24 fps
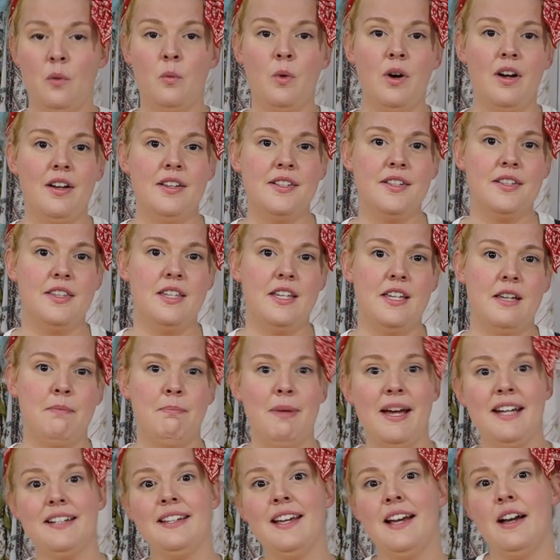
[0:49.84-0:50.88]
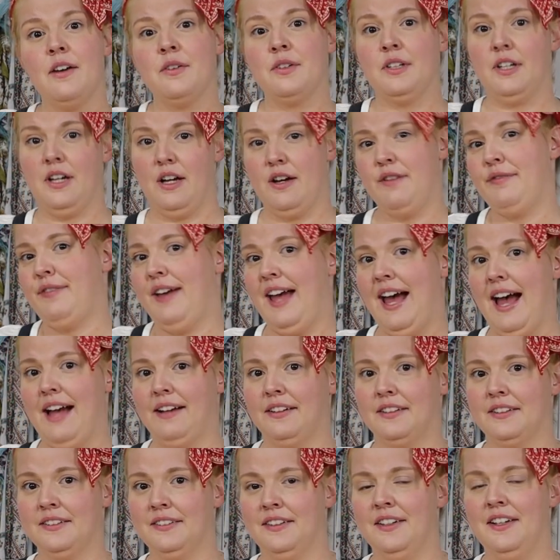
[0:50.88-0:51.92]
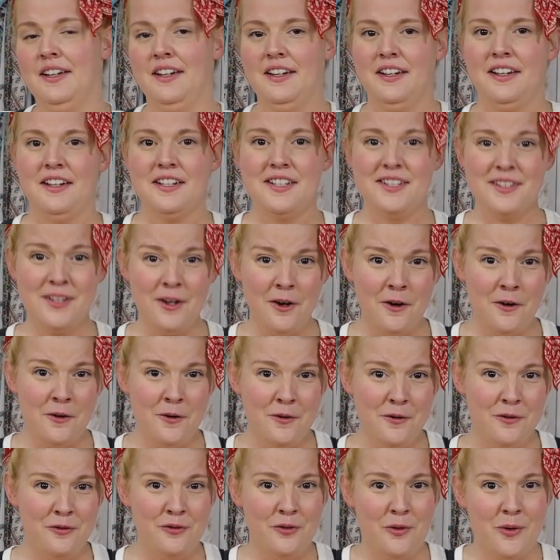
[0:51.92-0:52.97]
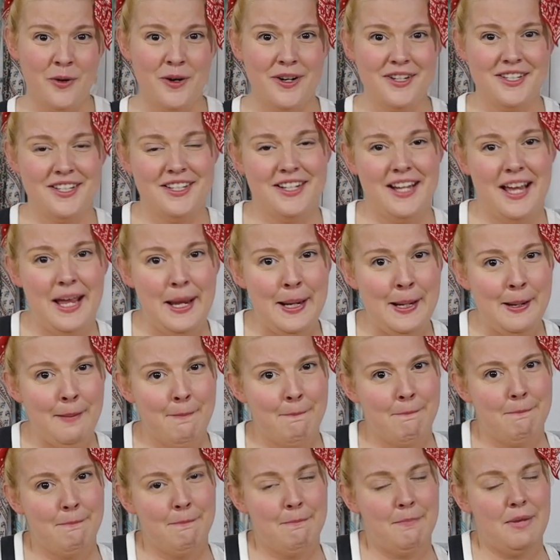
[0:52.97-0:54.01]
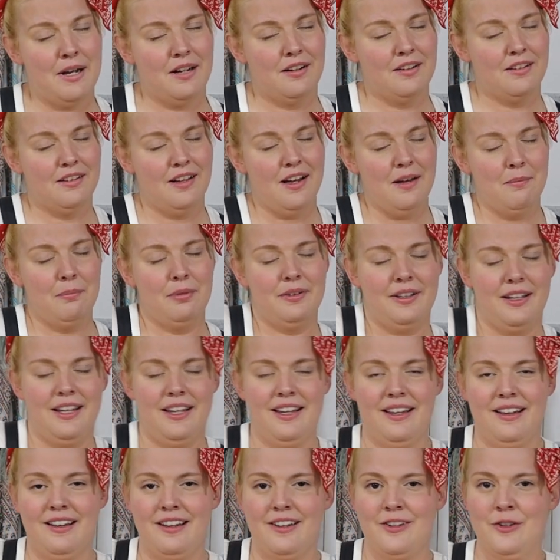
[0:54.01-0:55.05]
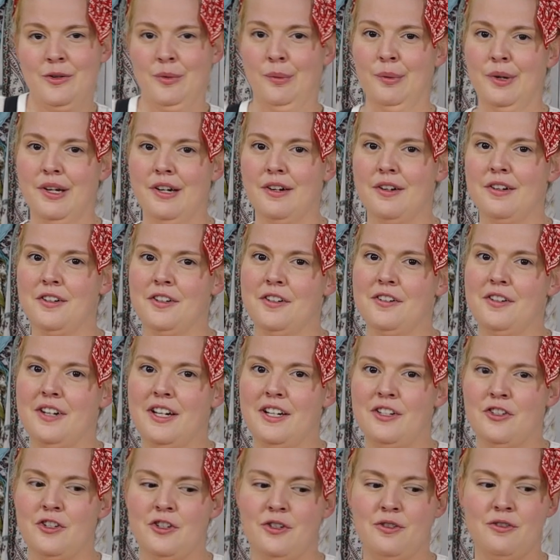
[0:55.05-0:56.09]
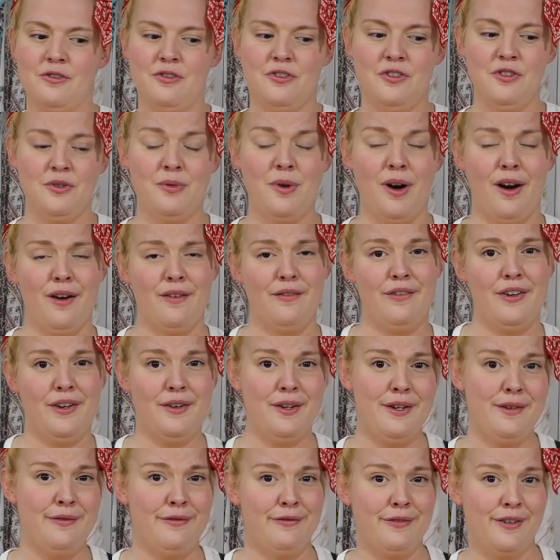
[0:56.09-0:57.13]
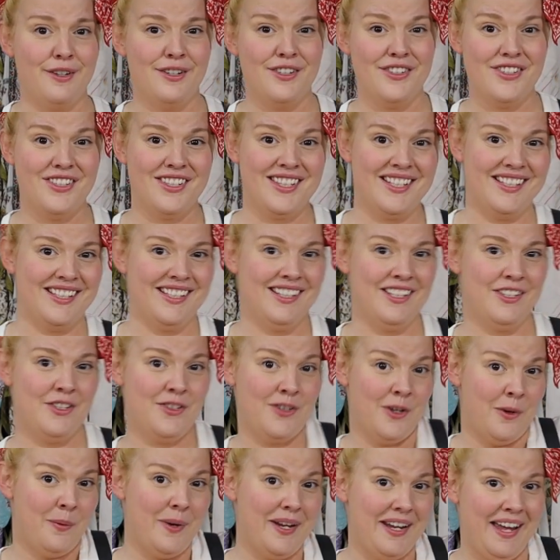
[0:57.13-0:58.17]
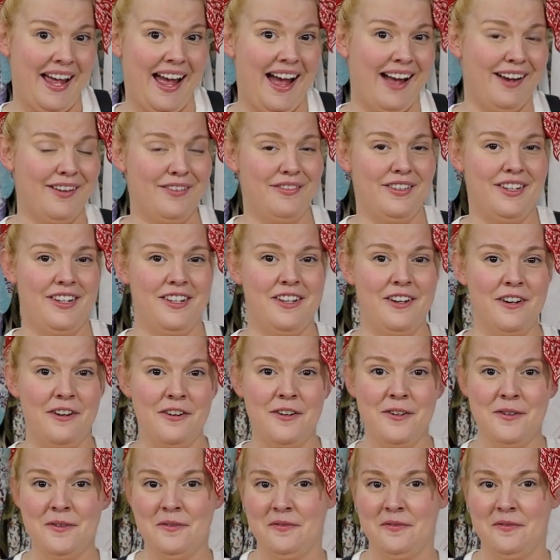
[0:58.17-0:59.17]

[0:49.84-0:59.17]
was the Bedgown cuff hack. So for today, buckle up, and we are going to do our very first sewing hack video